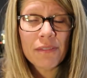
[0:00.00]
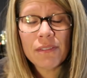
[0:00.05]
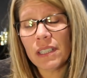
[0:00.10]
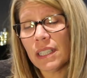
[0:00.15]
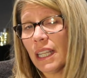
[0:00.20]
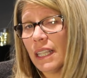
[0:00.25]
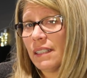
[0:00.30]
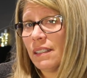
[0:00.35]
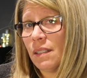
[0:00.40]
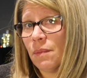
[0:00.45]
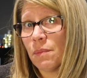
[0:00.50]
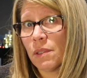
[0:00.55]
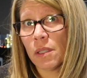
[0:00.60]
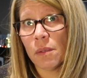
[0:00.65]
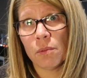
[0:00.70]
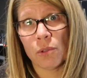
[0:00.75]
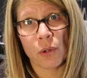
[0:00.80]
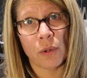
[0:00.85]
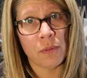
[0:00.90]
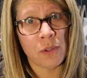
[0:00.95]
let some
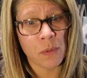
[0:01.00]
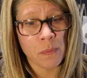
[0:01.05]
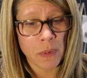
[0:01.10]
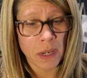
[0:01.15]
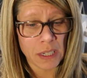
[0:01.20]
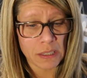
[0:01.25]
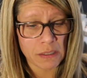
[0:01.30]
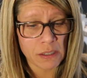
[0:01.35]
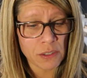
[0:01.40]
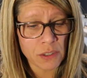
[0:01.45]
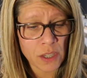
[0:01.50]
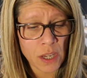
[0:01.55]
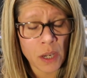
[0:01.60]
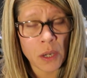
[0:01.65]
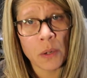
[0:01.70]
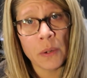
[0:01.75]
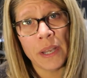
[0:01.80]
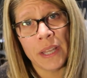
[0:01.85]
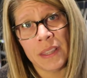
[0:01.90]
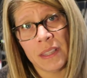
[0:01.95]
subscription boxes
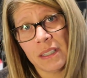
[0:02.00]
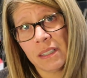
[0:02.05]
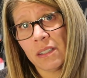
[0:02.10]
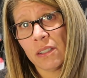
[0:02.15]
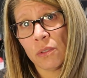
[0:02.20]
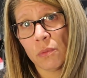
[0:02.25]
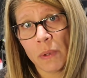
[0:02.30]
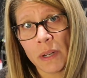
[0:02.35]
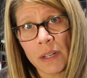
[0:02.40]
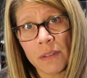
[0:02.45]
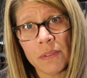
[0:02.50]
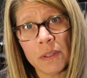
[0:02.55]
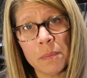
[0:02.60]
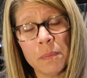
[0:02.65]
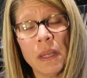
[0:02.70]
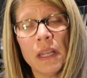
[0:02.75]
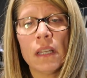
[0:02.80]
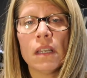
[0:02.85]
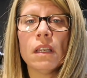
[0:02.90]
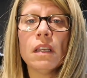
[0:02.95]
go, and this is one of
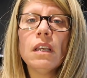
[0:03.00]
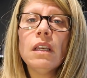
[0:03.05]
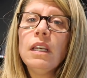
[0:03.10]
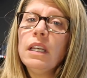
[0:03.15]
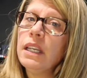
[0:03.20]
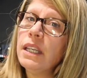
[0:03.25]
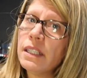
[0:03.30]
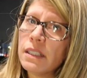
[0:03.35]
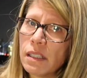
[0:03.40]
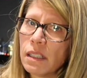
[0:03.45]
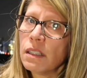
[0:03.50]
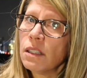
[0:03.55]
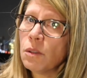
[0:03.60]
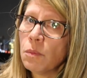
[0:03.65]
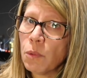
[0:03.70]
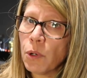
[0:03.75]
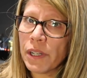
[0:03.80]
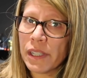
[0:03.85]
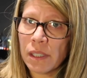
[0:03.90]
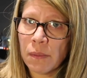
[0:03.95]
them. It's a
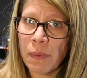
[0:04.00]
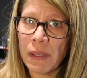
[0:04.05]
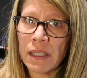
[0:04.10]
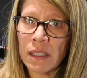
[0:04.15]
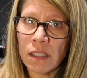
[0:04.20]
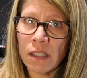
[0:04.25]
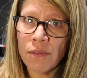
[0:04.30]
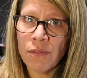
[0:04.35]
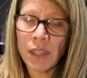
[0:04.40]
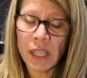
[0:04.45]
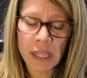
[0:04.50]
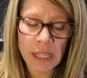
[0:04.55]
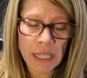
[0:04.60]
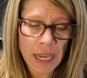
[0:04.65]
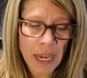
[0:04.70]
little more expensive than